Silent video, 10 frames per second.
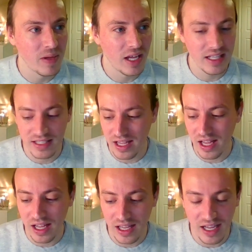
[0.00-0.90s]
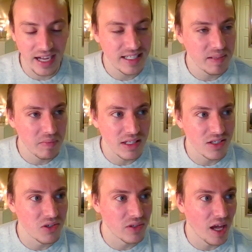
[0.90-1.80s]
It's I didn't mean to
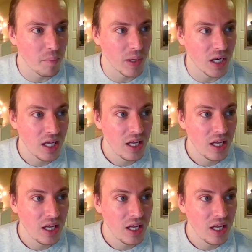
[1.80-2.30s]
do that, but